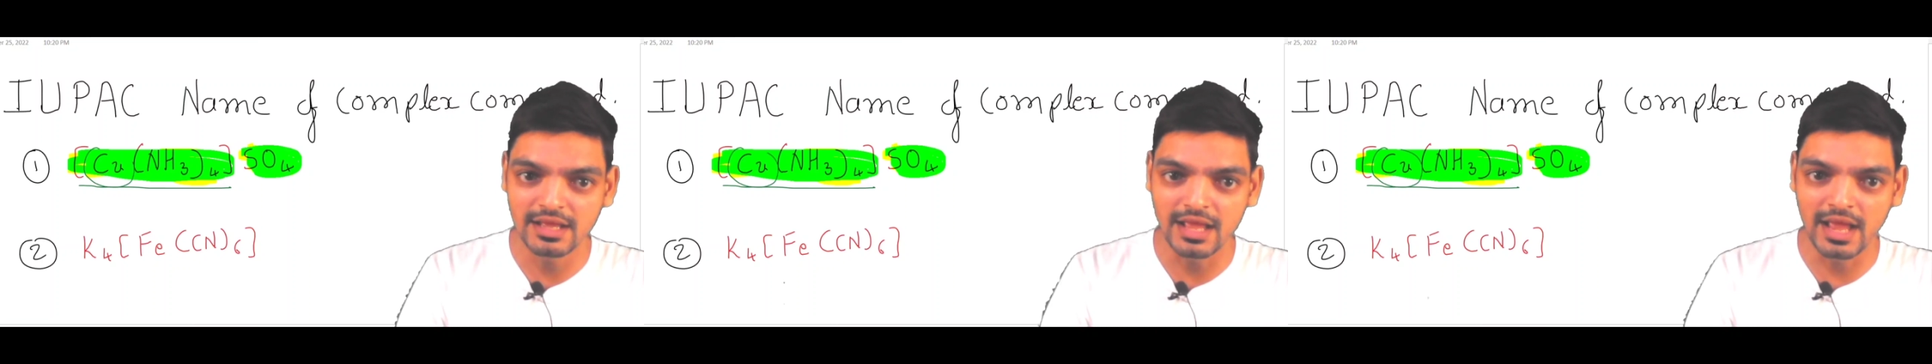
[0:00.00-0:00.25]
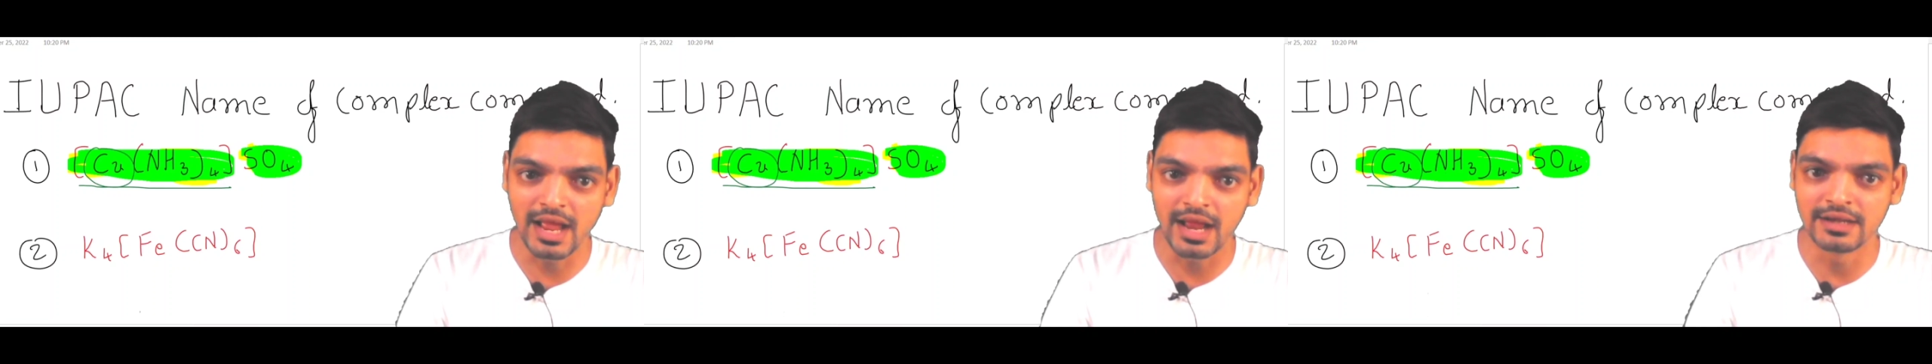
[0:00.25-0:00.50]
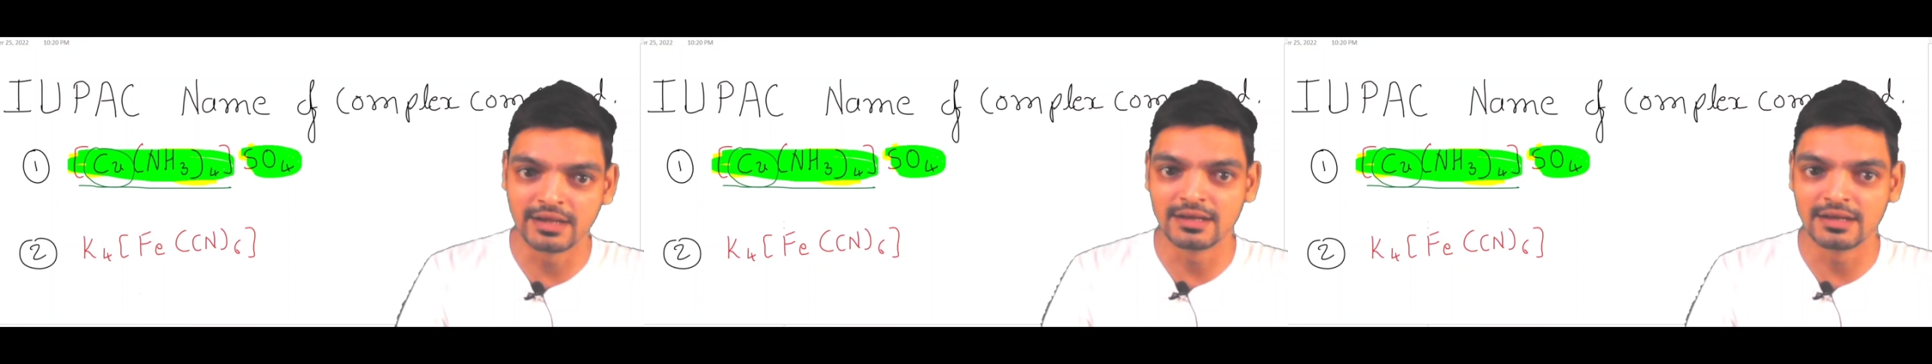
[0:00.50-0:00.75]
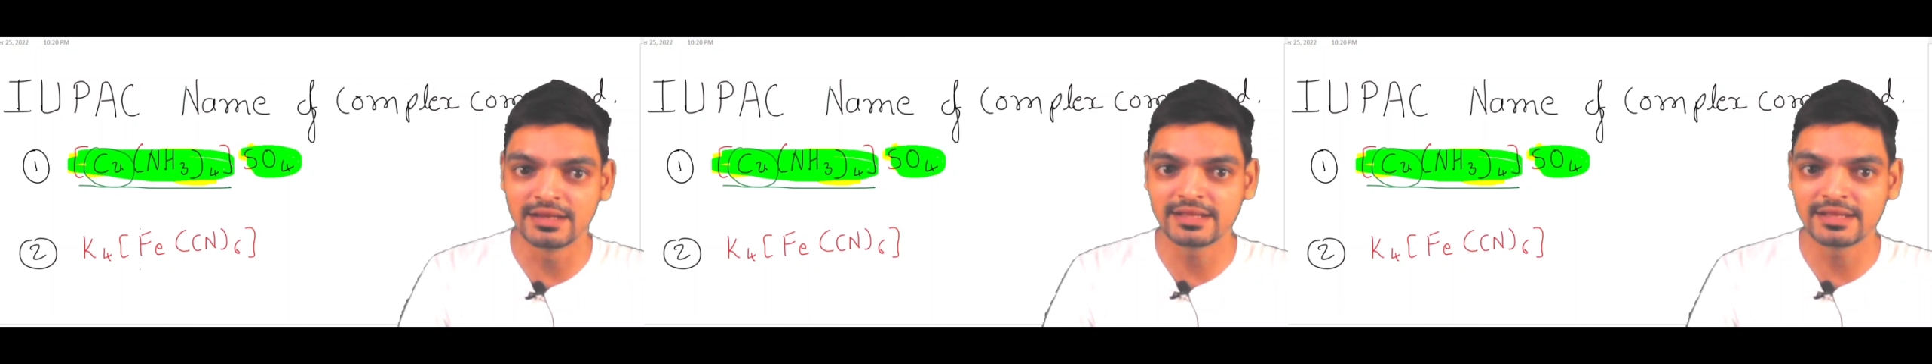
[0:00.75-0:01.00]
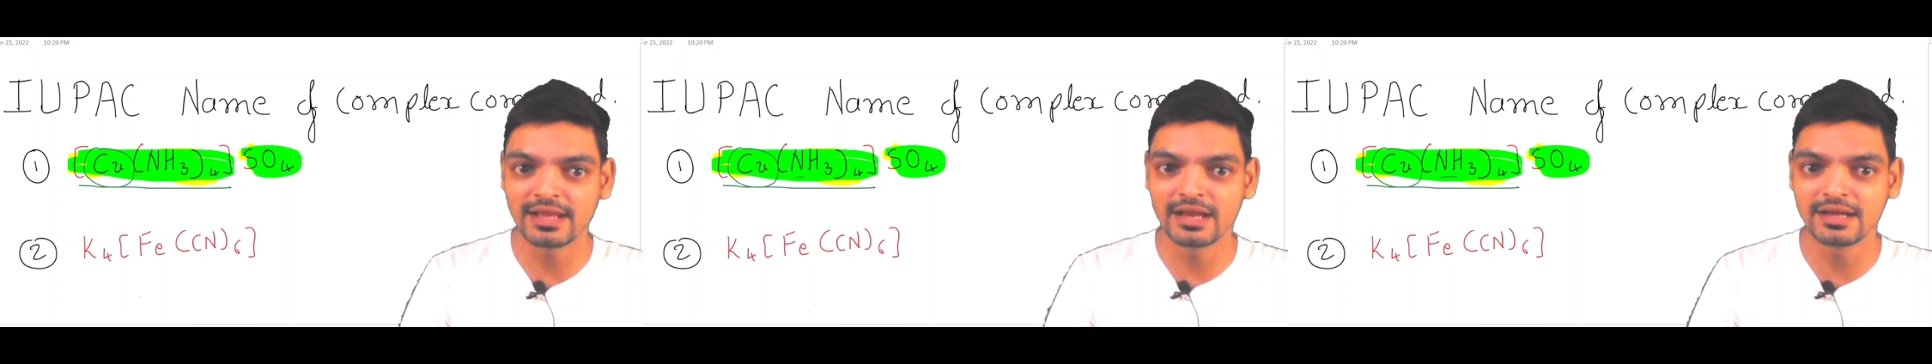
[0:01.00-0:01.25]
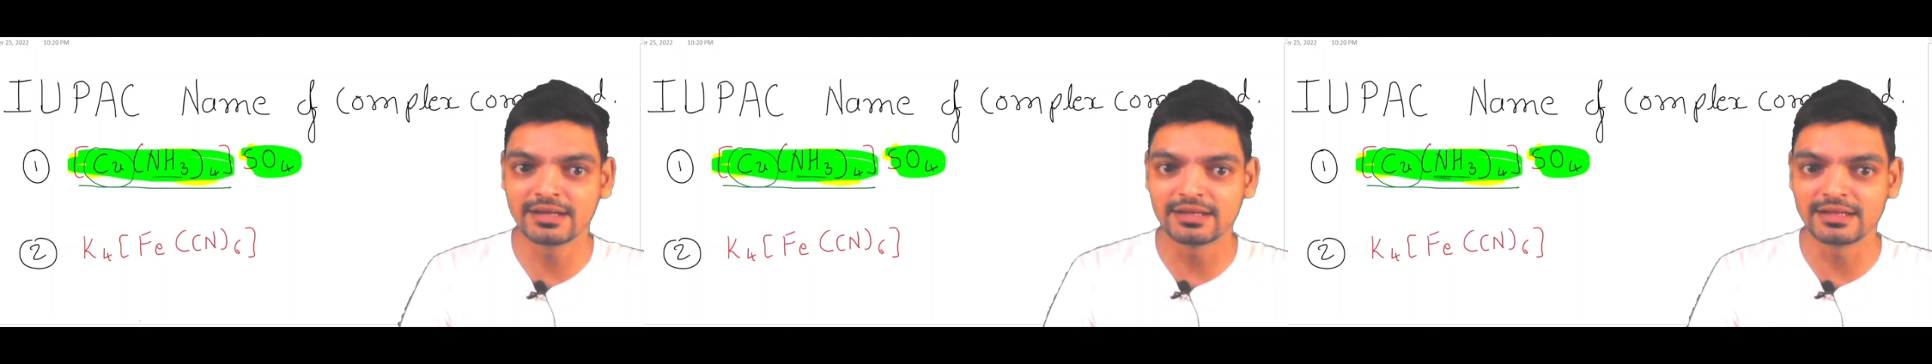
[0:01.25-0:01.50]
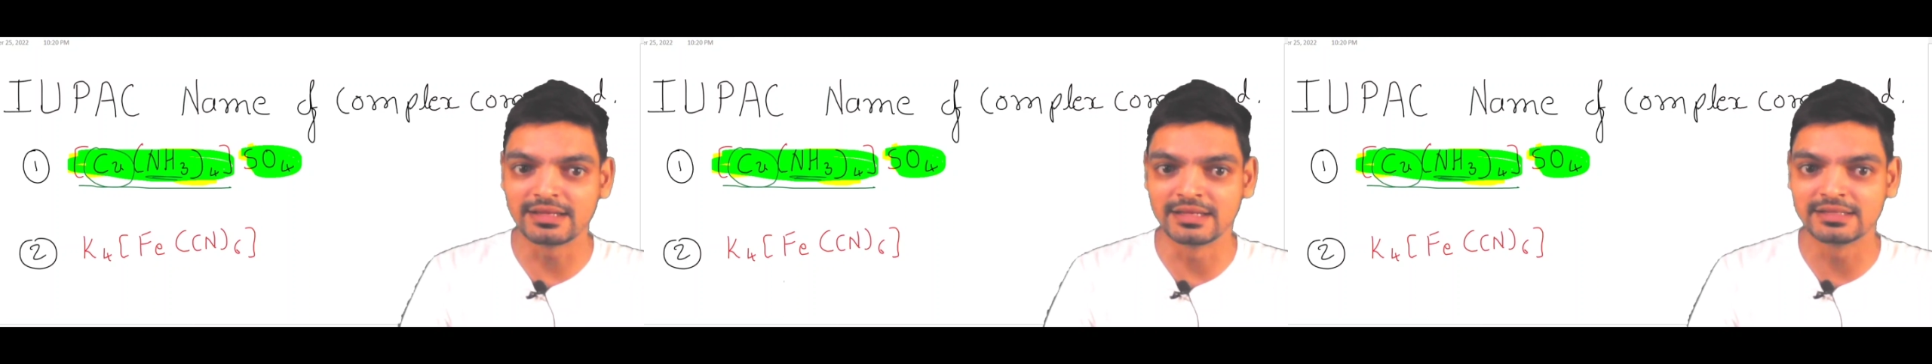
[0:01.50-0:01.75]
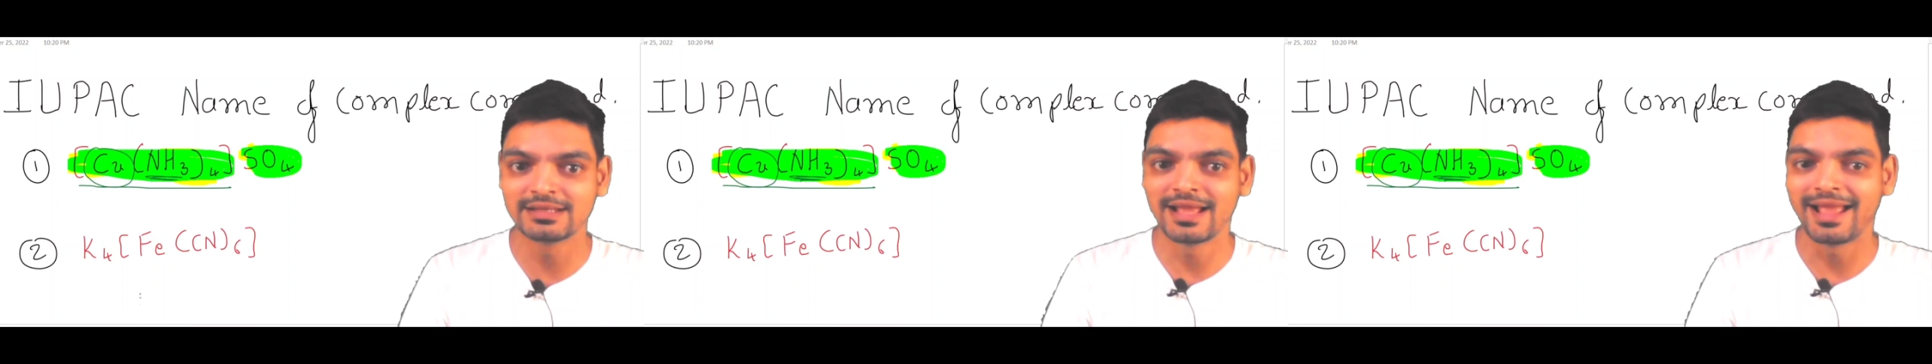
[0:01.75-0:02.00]
and the ligand is
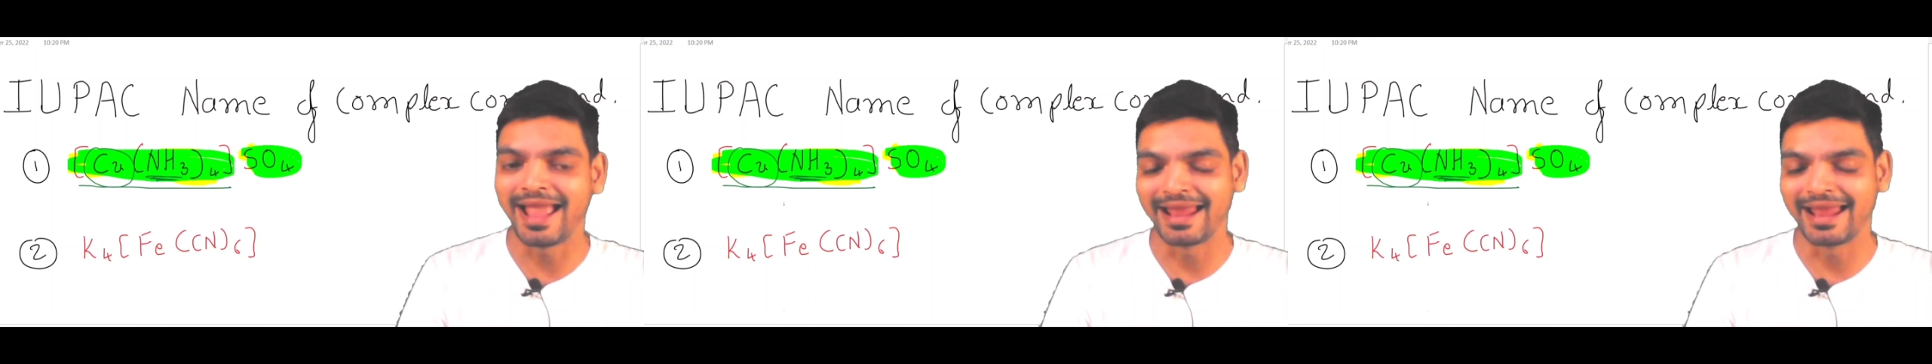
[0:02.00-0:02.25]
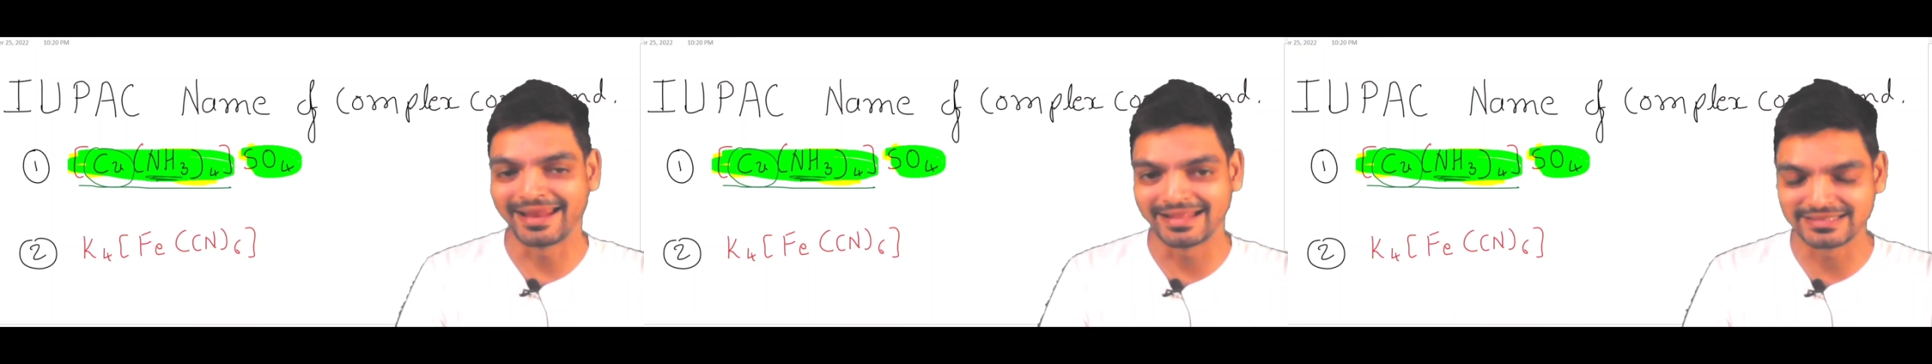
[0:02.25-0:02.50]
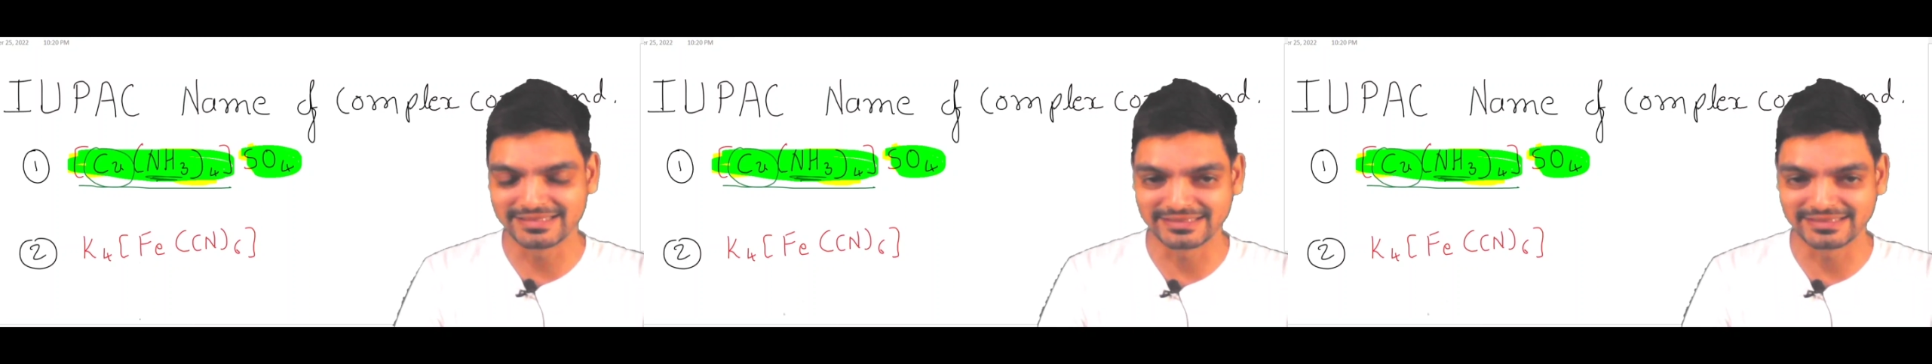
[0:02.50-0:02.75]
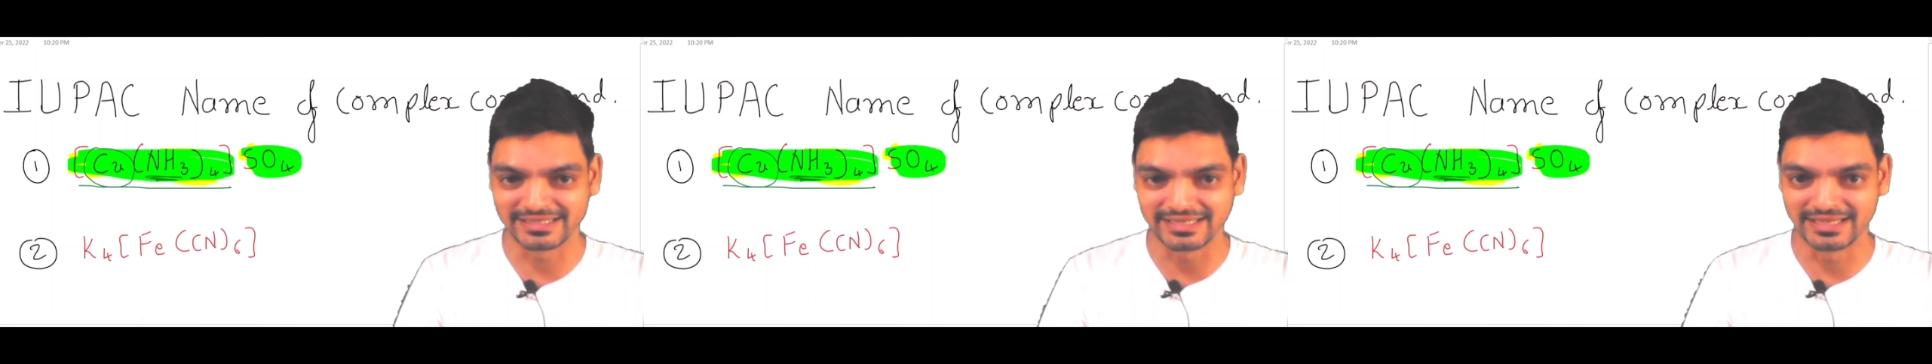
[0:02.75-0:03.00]
NH3.